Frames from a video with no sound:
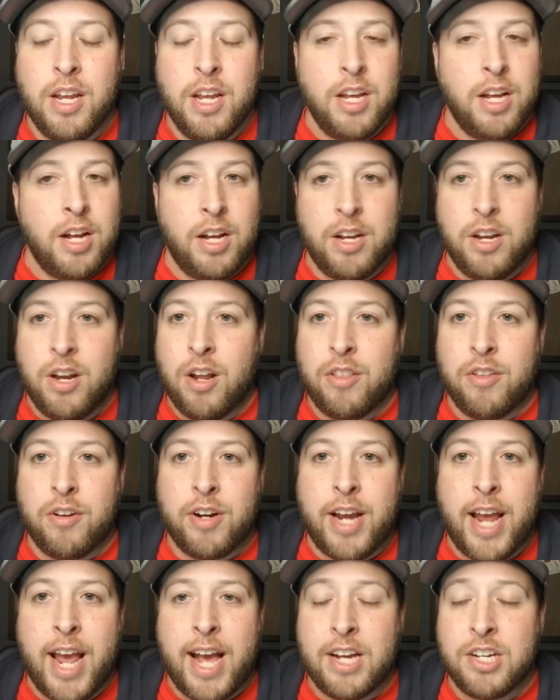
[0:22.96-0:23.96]
another
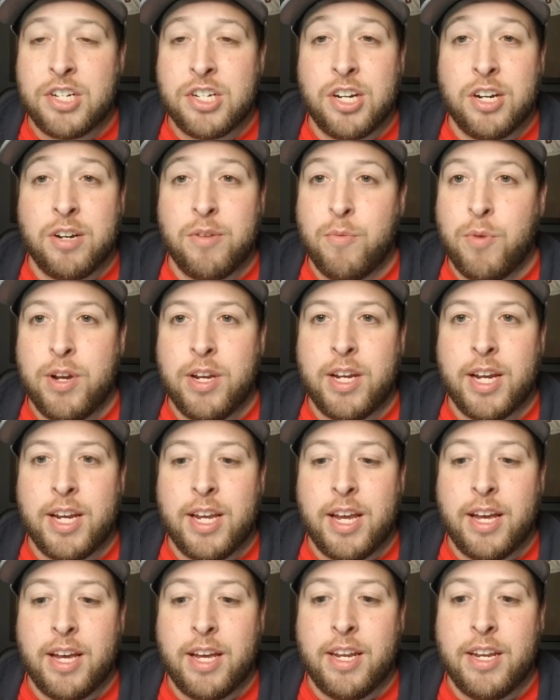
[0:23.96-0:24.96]
cashing week
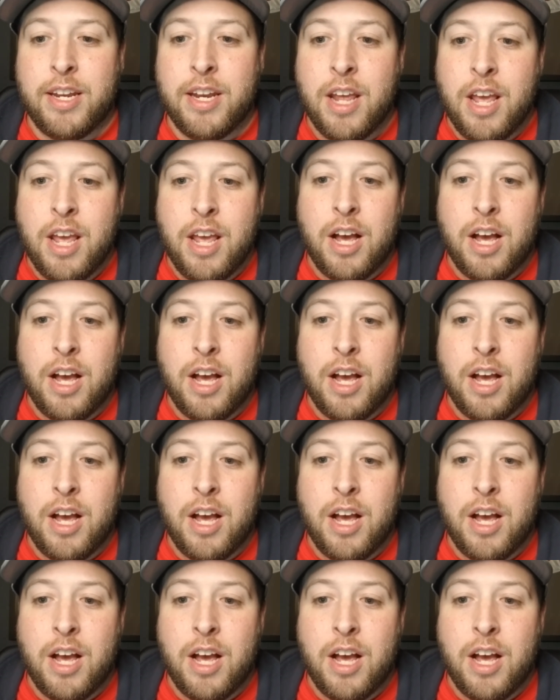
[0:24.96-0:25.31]
again.